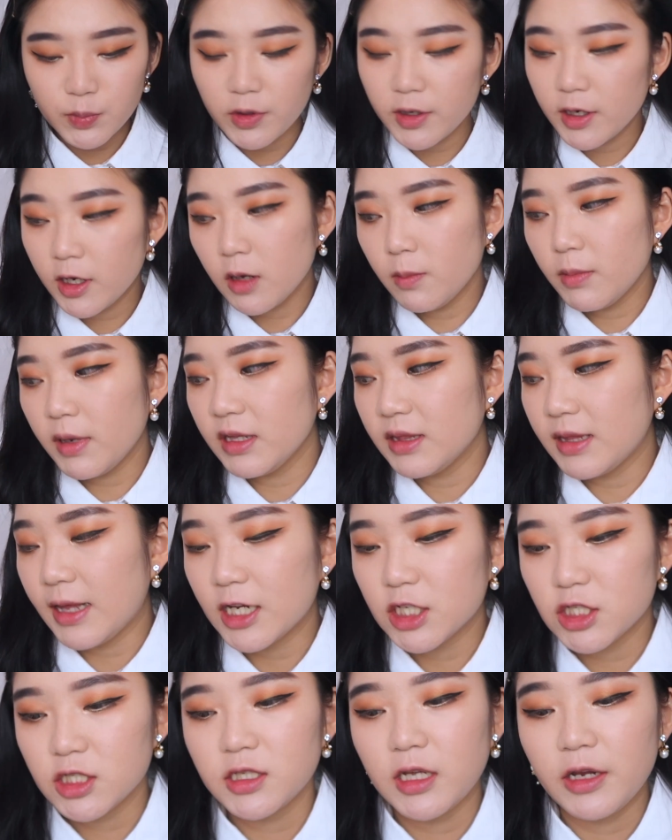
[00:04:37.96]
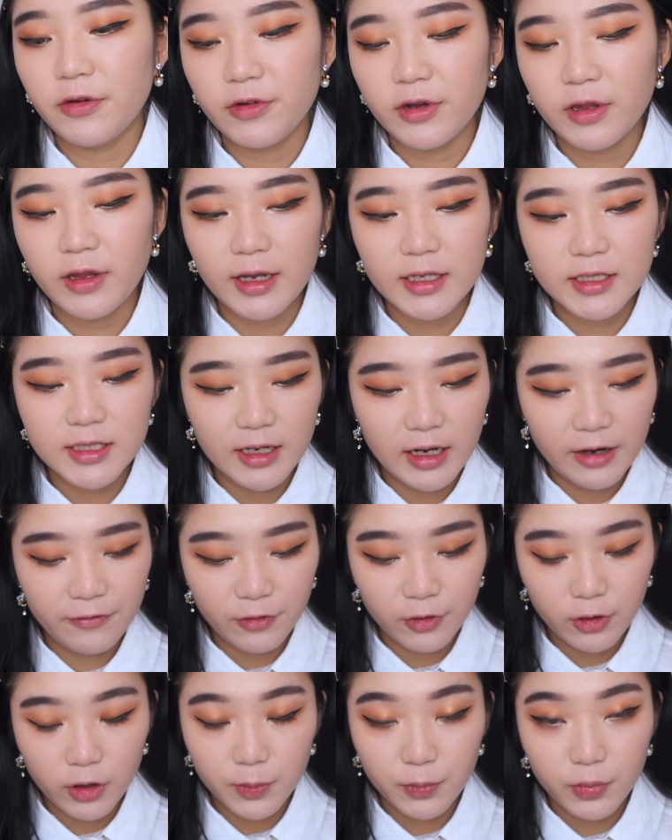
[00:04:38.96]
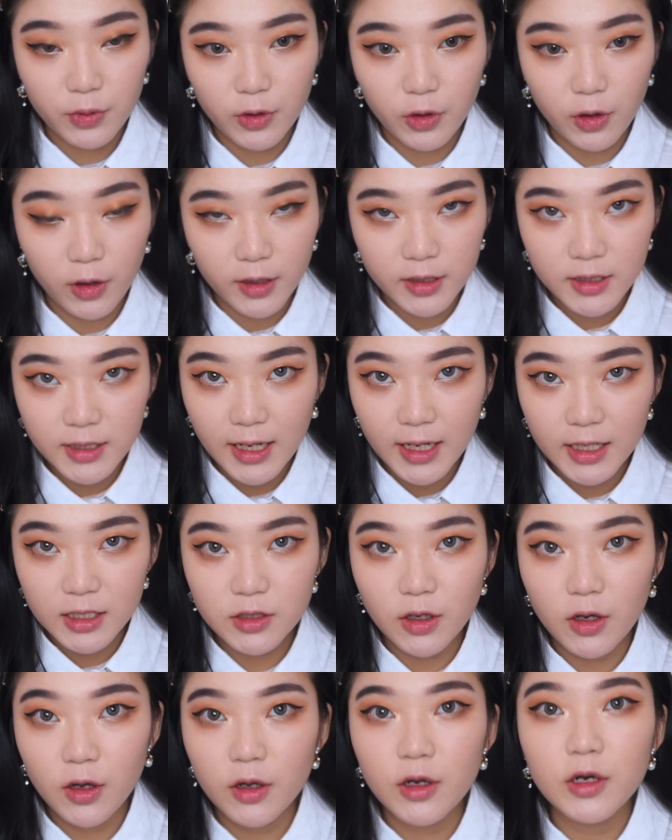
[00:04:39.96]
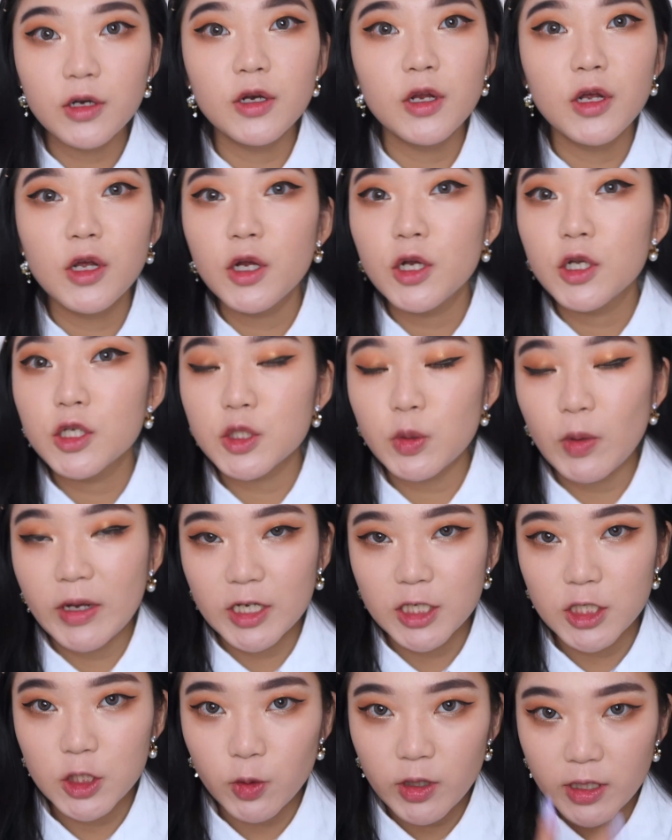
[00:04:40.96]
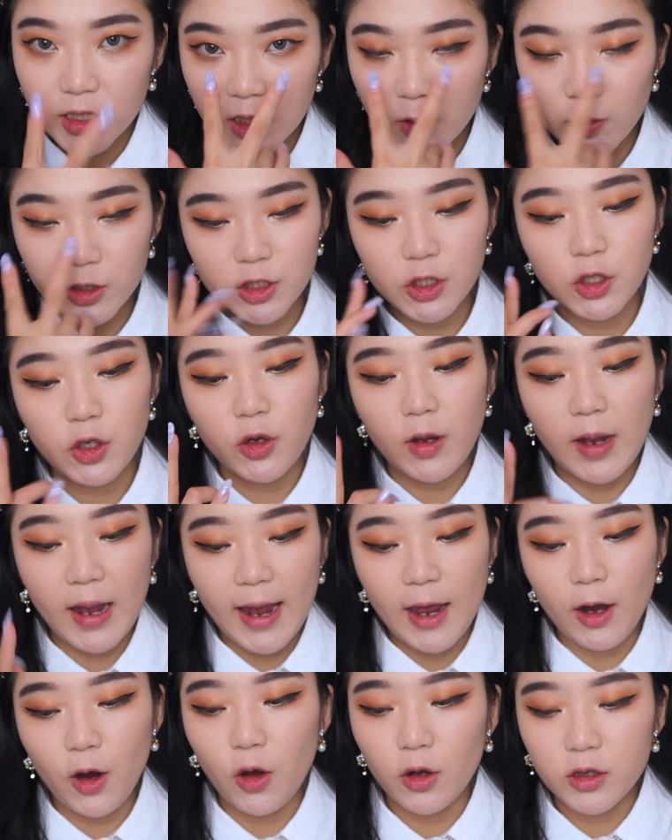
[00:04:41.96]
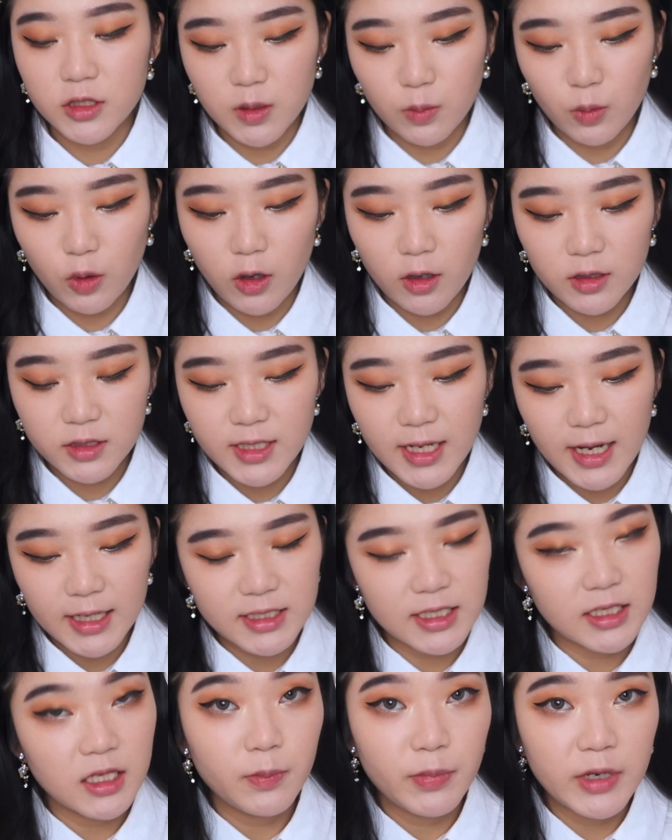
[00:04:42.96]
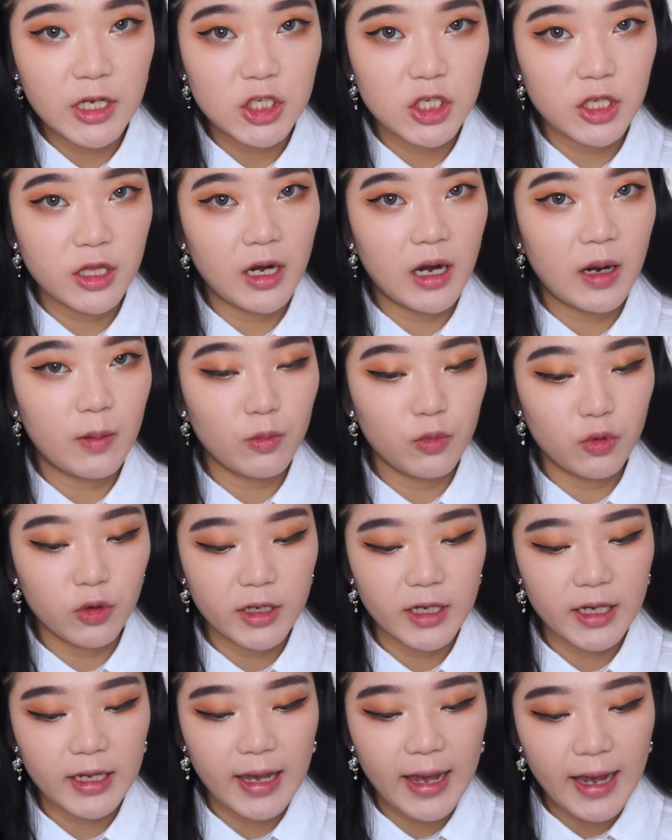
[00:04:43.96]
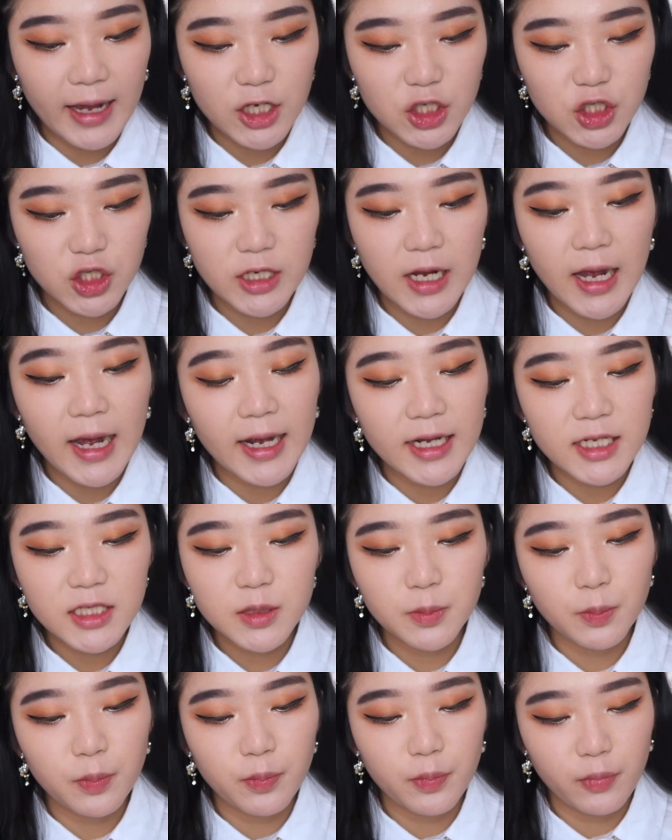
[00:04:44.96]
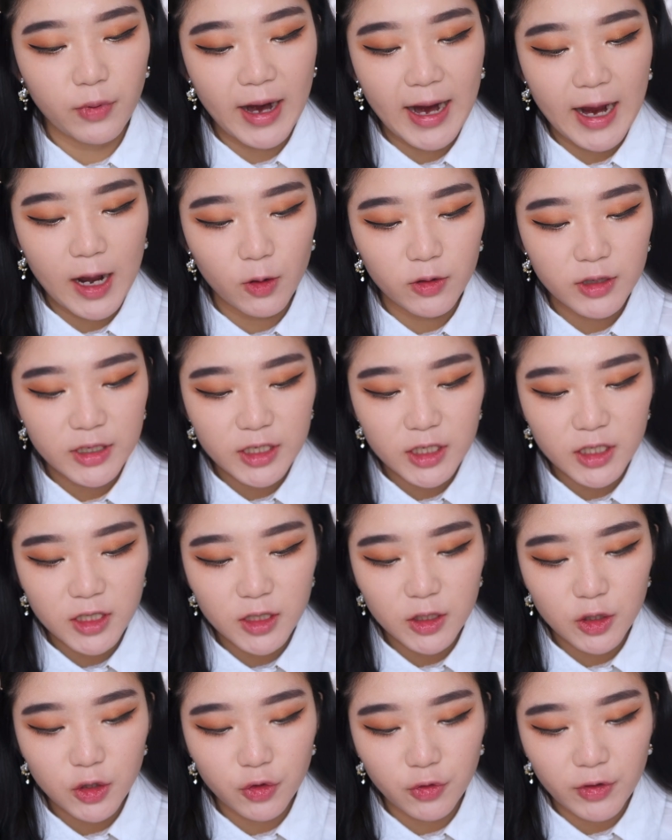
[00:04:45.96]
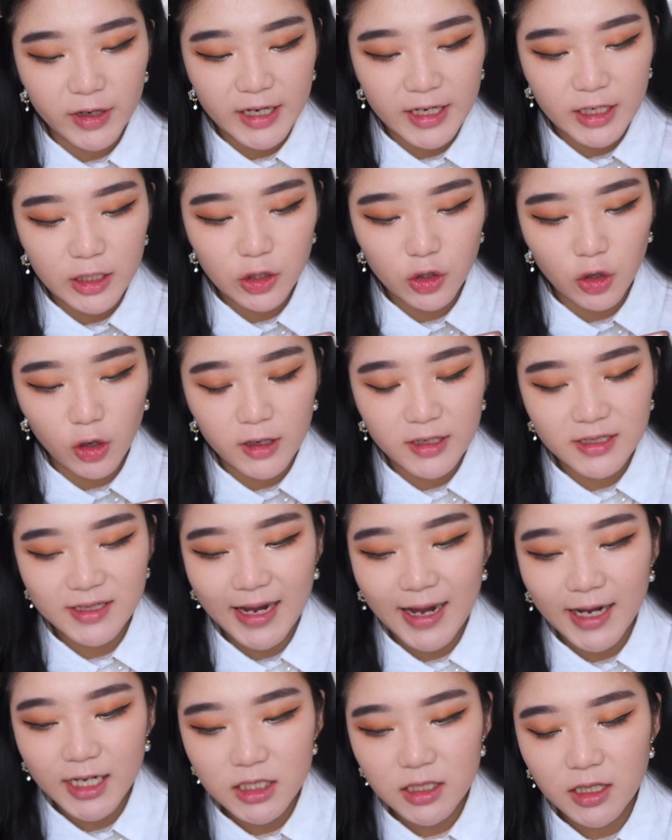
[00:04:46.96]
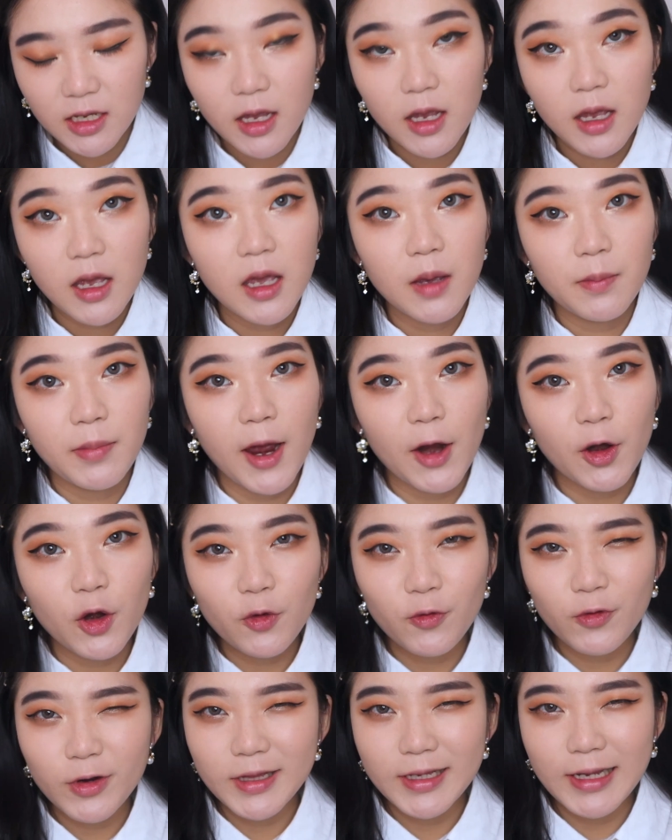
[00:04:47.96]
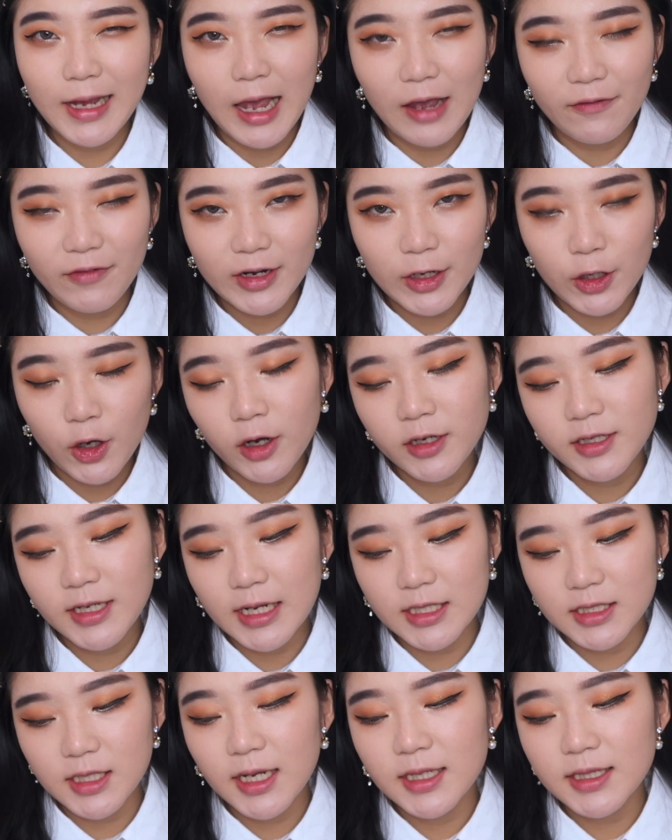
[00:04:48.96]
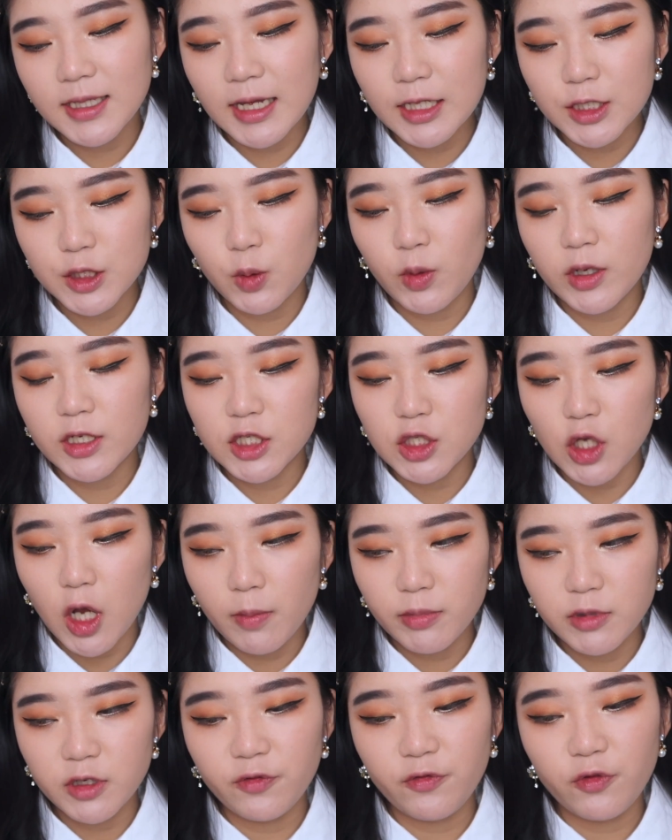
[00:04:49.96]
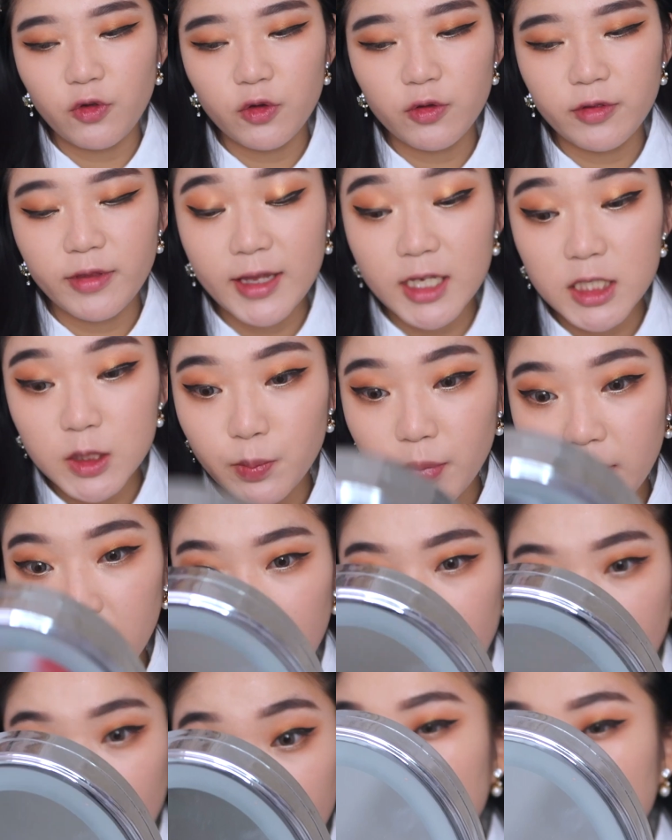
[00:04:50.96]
putting on my lashes, I realized that I forgot to put contacts on, so I just quickly went to go add on some contacts. In the picture that I'm looking at, she has browny green contacts, but I don't really have any contacts like that, so I just opted for this pair.